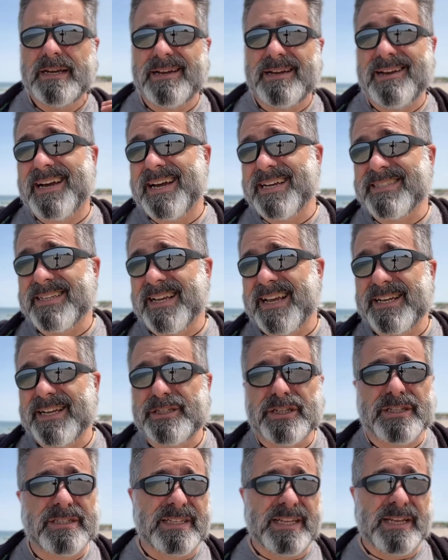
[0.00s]
I say I
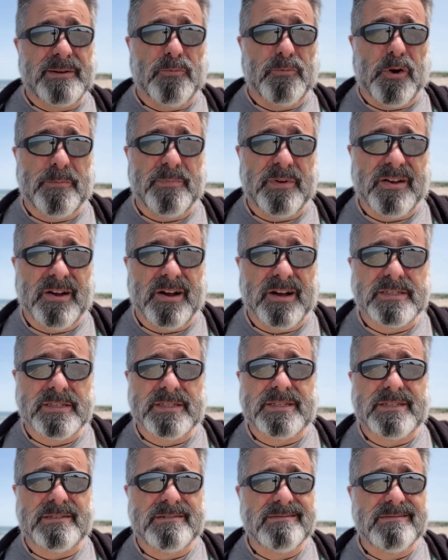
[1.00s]
should sleep more
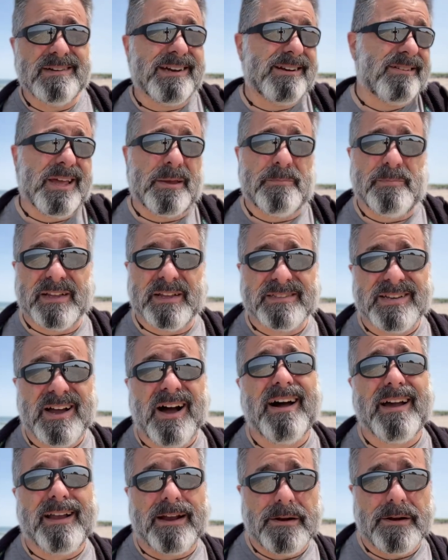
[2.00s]
because I don't like being
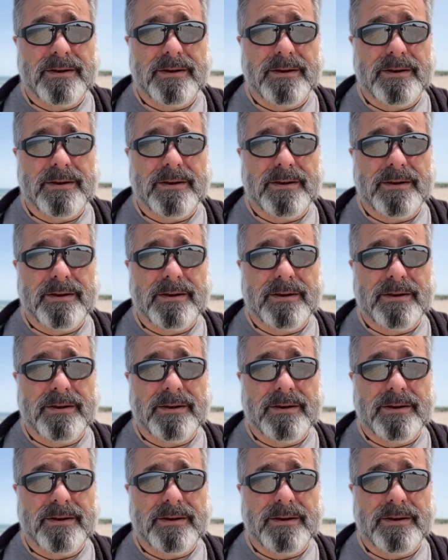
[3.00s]
tired.